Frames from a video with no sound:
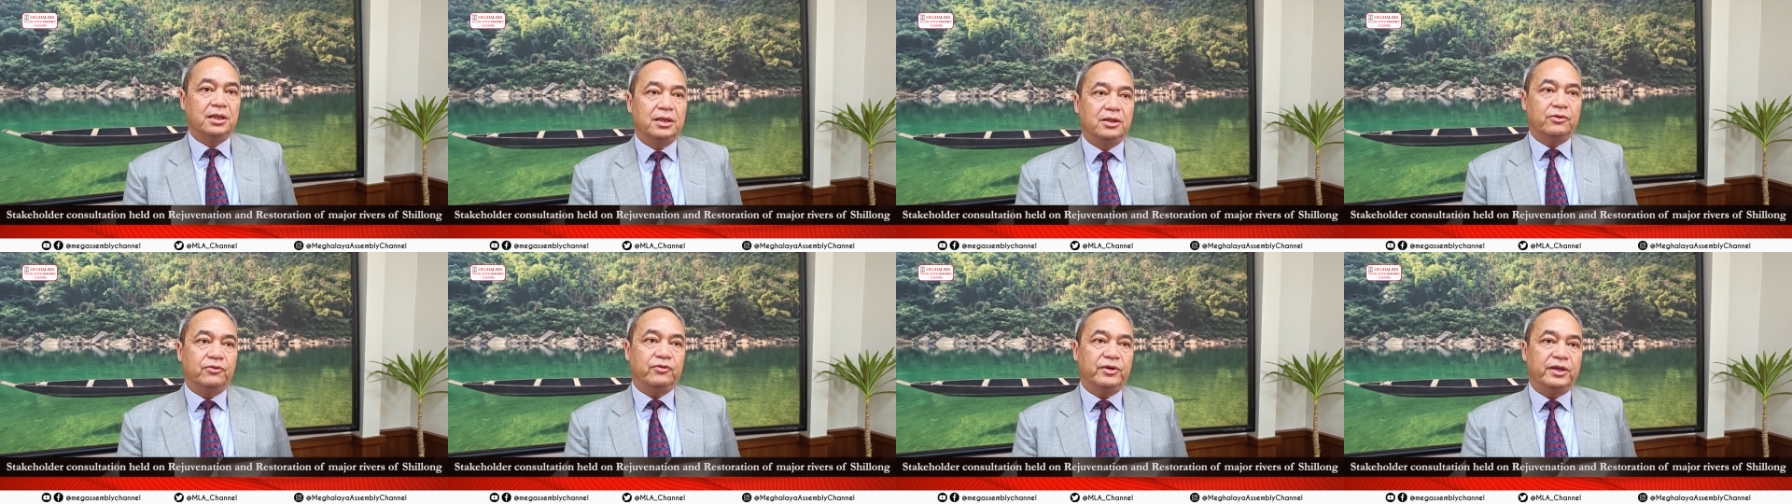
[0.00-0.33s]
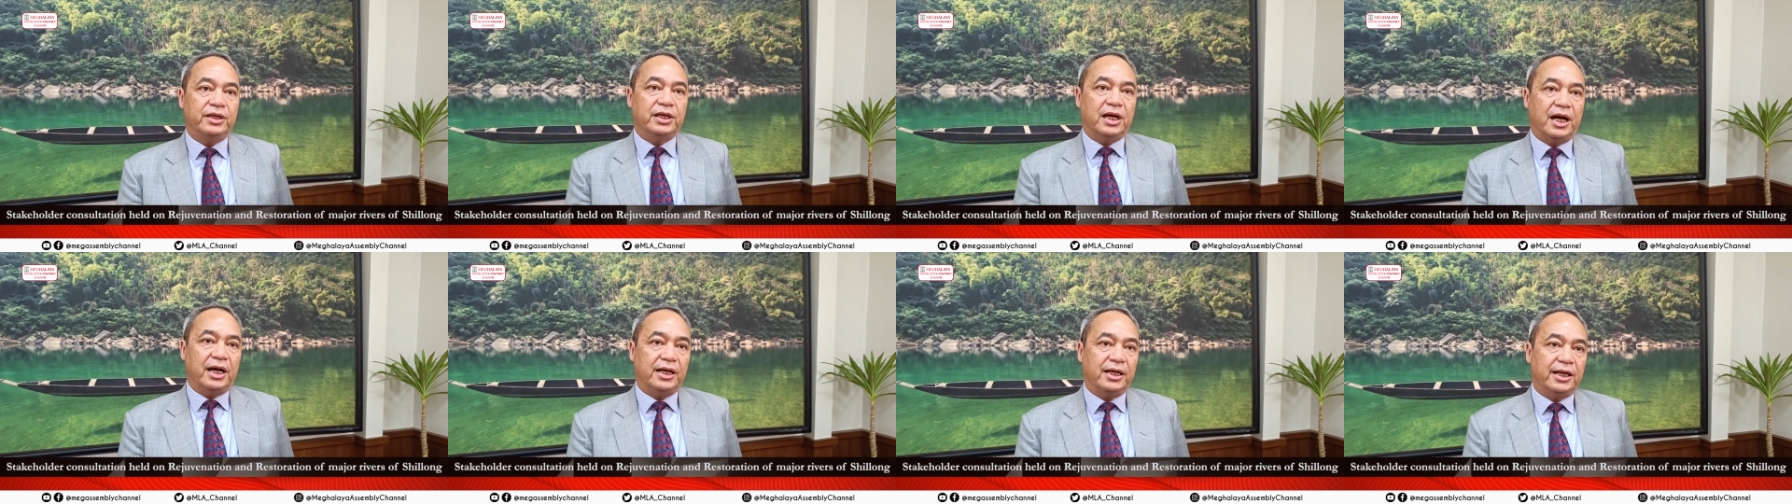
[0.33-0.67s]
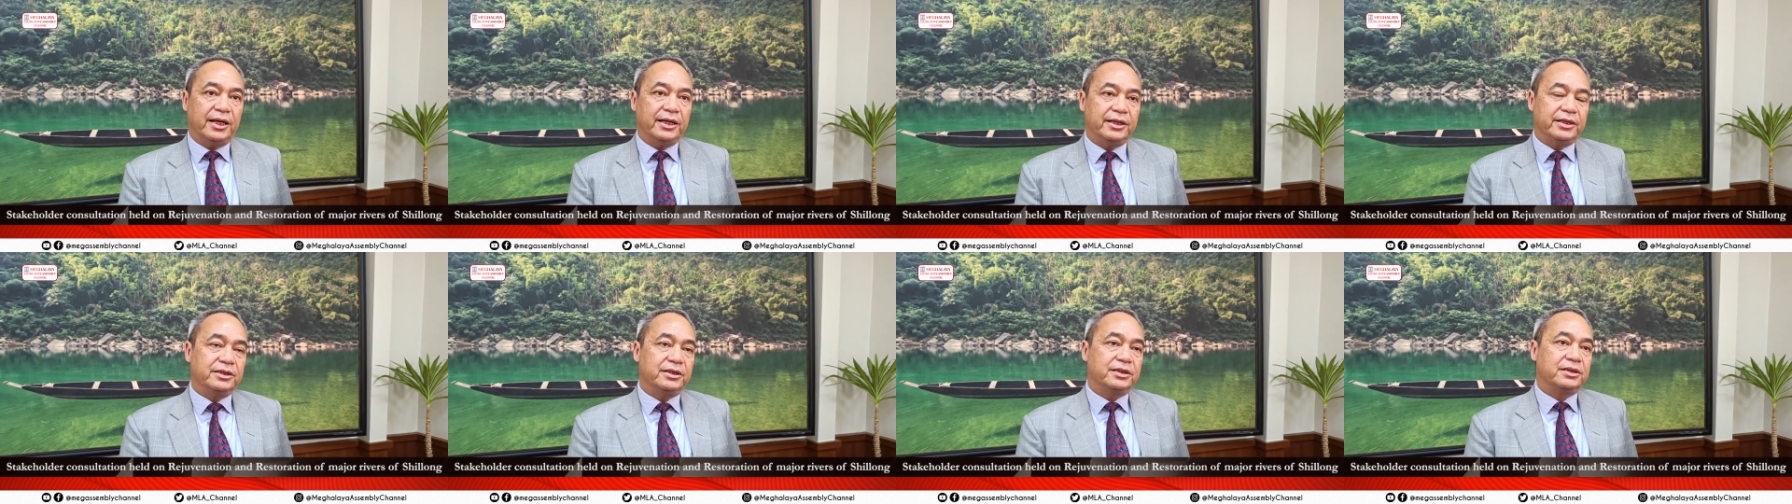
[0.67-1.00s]
we
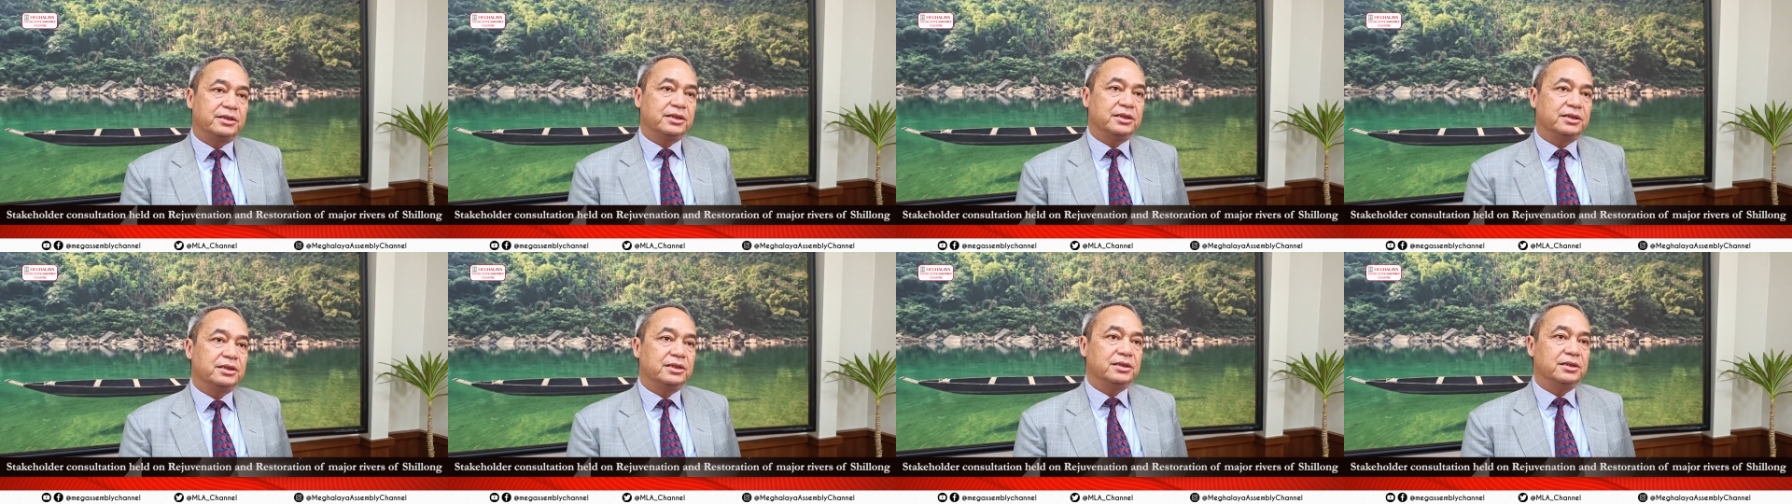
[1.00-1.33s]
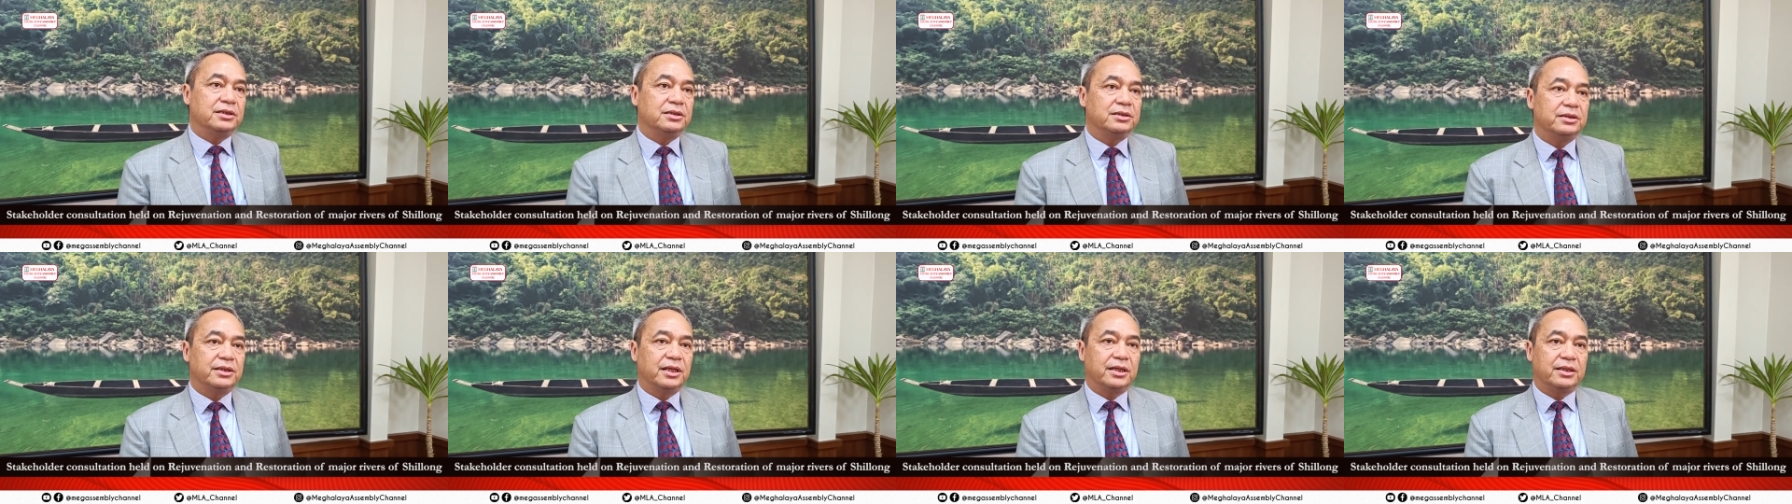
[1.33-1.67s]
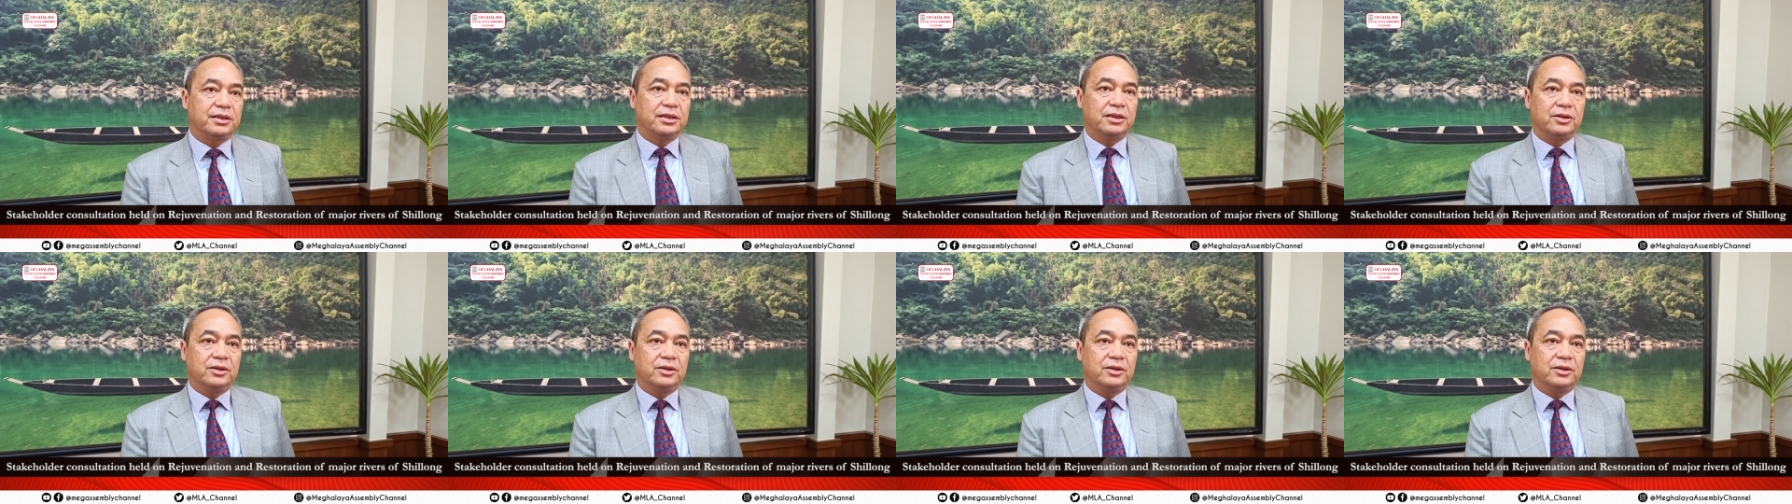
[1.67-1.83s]
highlighted uh, that uh,